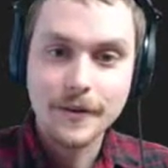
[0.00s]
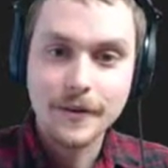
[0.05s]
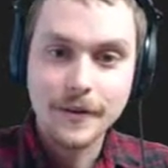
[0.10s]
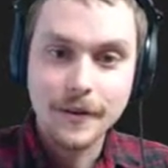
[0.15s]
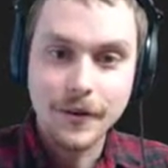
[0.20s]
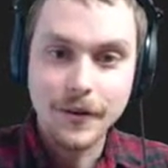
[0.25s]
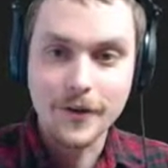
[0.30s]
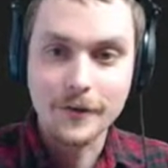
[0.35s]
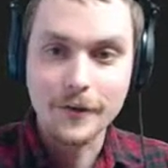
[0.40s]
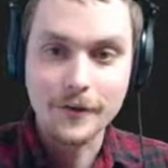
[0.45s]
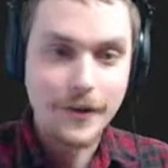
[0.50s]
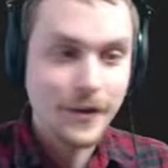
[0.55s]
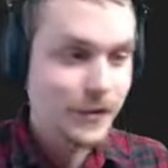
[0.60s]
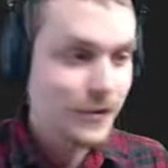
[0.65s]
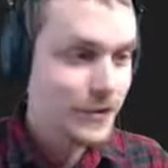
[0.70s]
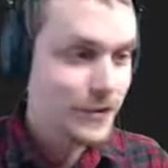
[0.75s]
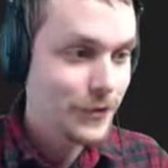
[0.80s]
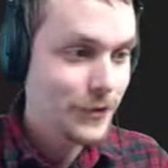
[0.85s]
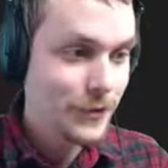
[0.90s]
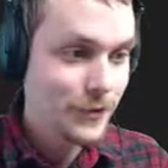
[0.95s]
All right, so now
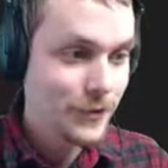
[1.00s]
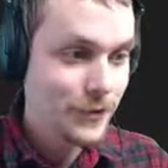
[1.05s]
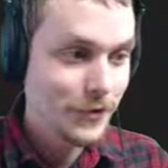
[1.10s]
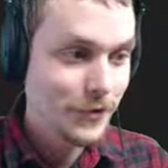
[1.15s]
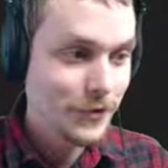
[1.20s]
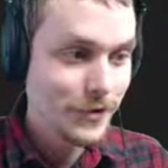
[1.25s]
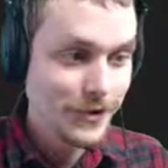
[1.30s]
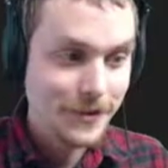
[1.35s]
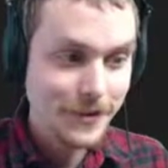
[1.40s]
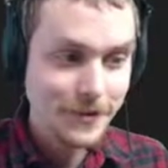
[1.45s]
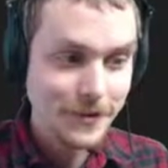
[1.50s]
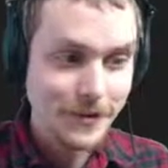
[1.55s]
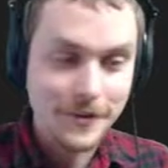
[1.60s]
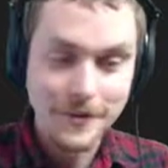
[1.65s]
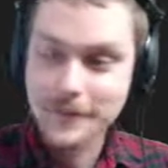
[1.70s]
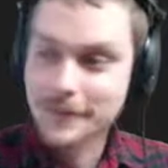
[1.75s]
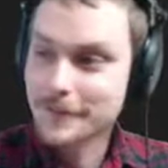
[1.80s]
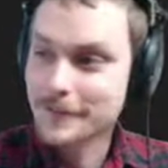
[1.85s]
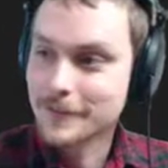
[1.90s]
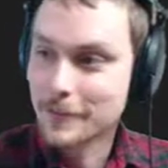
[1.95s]
that Tony's leaving, I can uh,
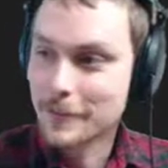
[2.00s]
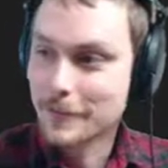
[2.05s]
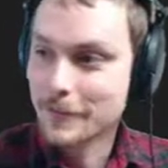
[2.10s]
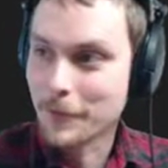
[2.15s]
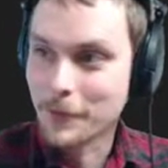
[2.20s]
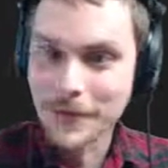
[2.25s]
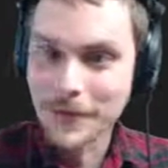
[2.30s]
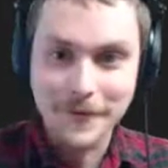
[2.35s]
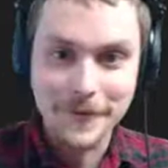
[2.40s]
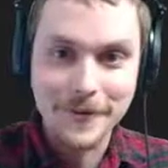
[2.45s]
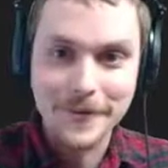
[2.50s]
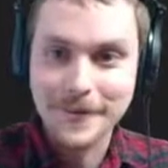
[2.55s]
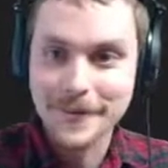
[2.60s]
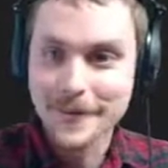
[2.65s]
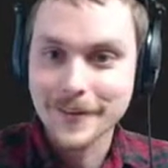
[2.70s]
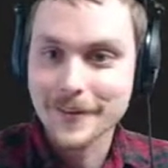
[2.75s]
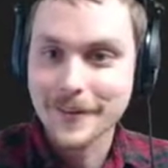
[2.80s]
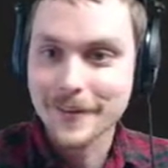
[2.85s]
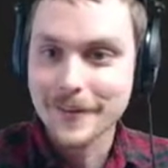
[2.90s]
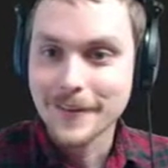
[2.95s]
say whatever I want, right?
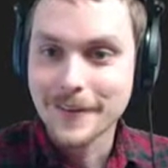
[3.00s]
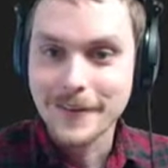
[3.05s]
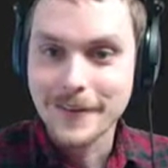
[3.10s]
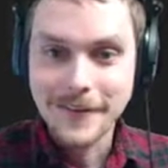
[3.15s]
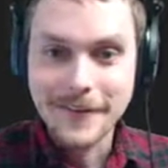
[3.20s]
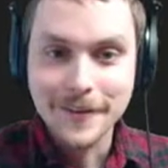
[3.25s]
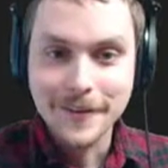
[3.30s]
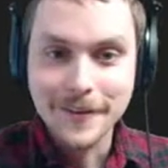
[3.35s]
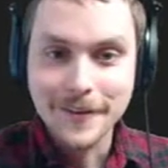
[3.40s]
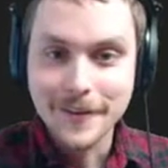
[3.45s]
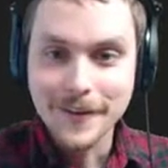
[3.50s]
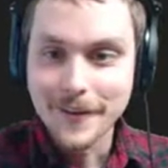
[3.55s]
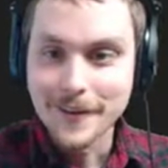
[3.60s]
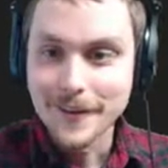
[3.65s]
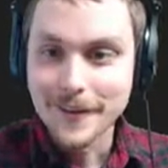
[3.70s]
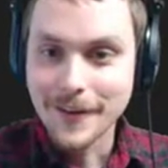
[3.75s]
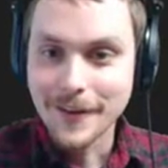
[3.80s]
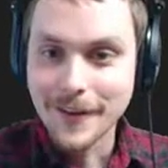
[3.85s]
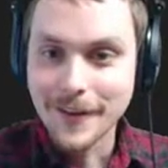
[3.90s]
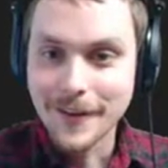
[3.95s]

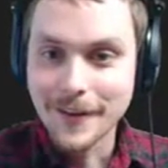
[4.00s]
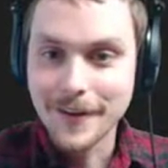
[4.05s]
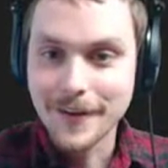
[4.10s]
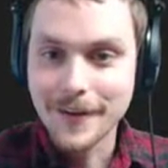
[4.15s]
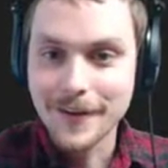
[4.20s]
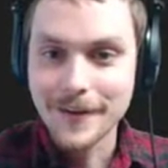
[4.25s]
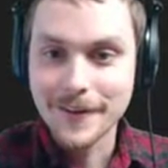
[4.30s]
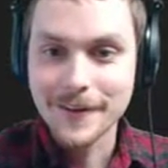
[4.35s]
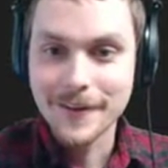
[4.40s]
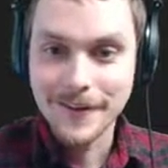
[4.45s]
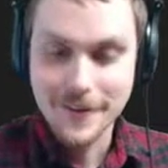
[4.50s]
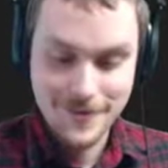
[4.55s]
Uh,